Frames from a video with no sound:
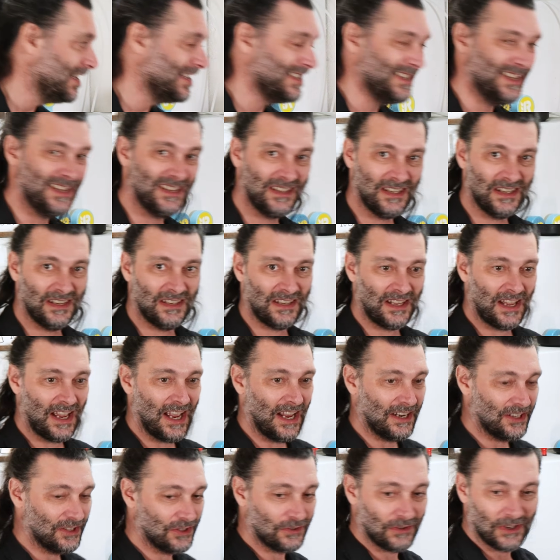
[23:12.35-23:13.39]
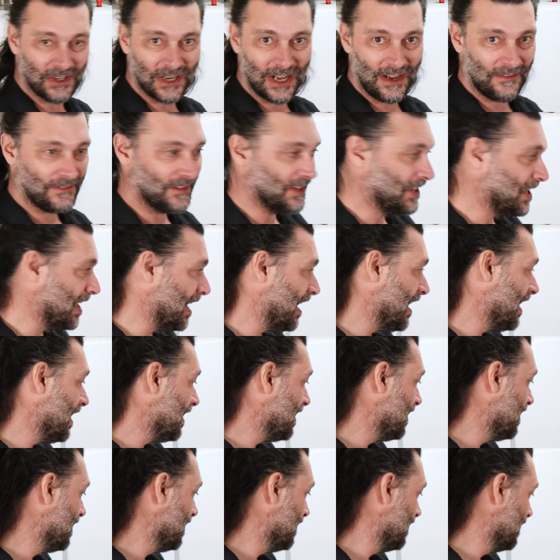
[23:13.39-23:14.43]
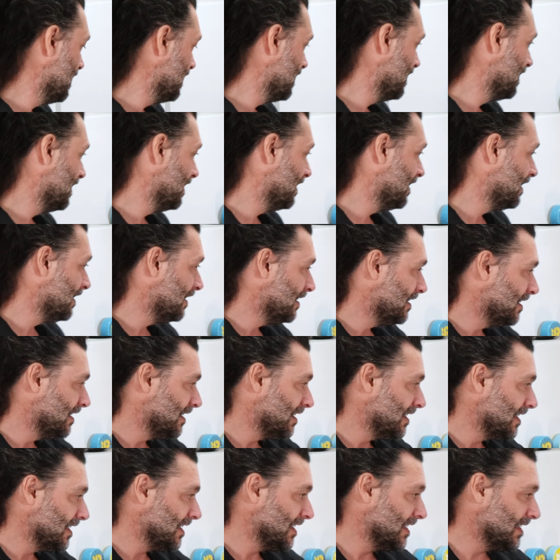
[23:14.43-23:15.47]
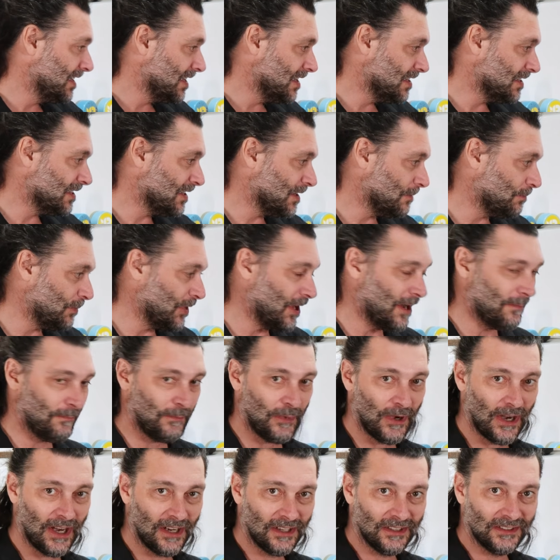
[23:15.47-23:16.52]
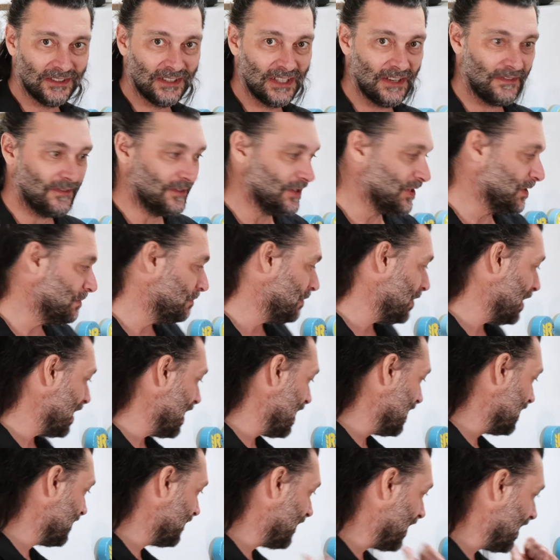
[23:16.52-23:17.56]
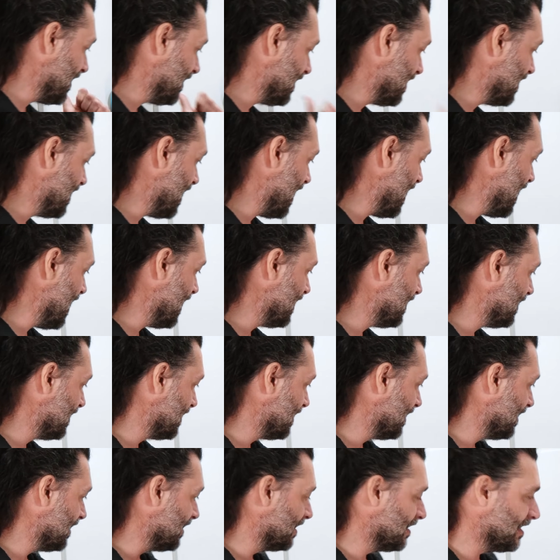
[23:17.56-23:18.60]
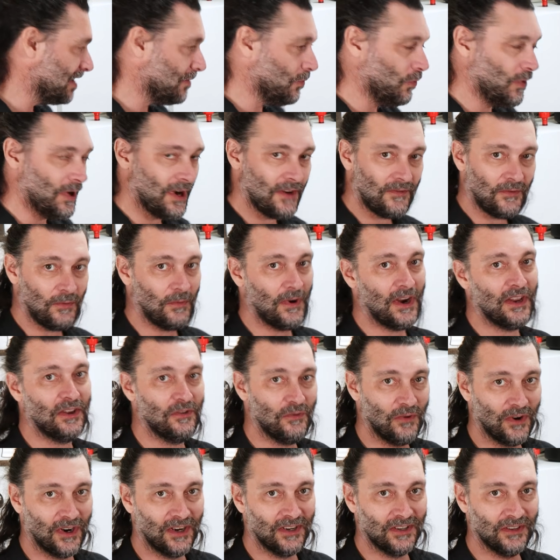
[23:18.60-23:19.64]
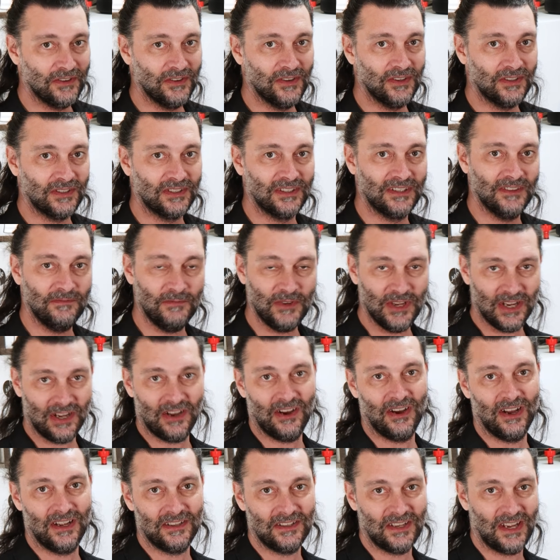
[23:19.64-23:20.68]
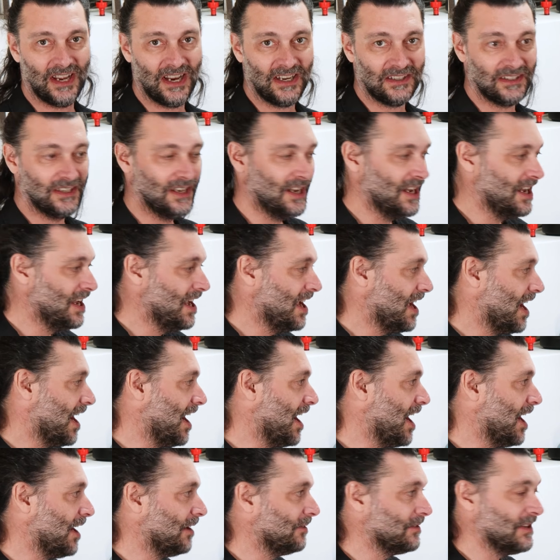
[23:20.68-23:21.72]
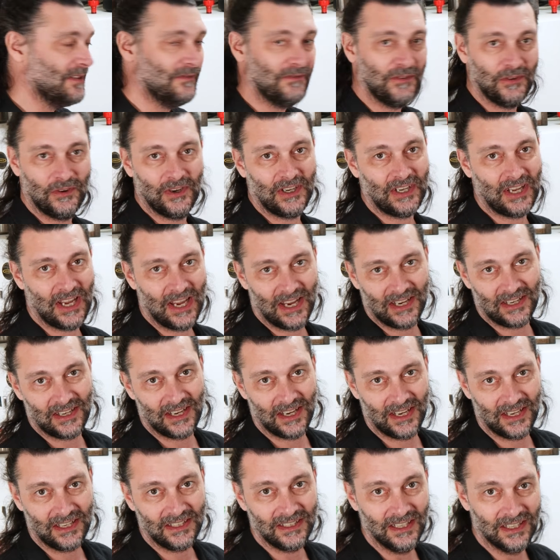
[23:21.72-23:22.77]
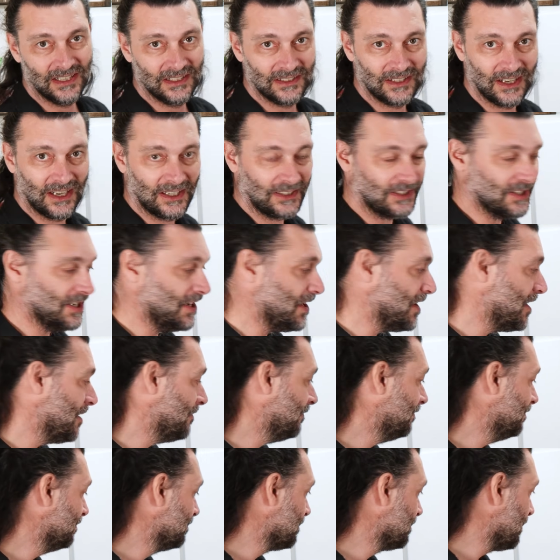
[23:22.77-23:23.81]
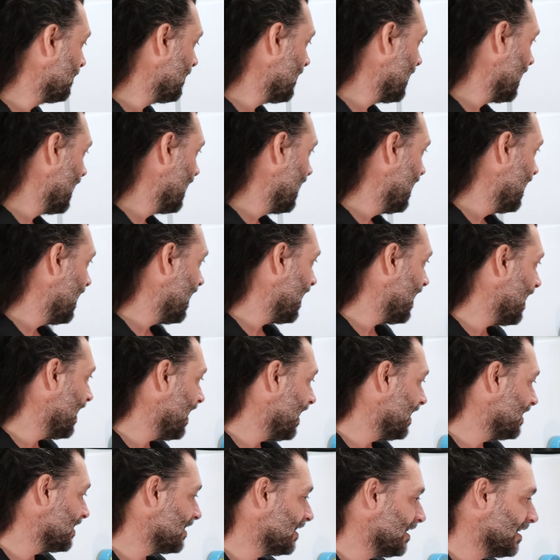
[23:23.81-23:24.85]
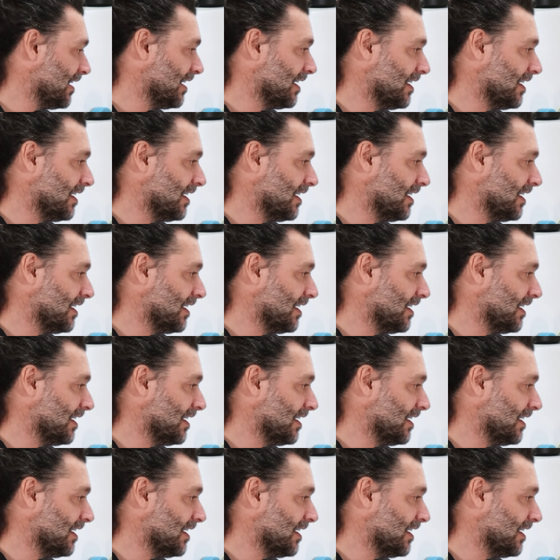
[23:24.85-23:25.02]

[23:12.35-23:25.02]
As easy as that. Straight off the keg, into the pop bottles, different speeds, fancy kegs. Whatever way you want to do it, give me a contact, info@cankeg.com. And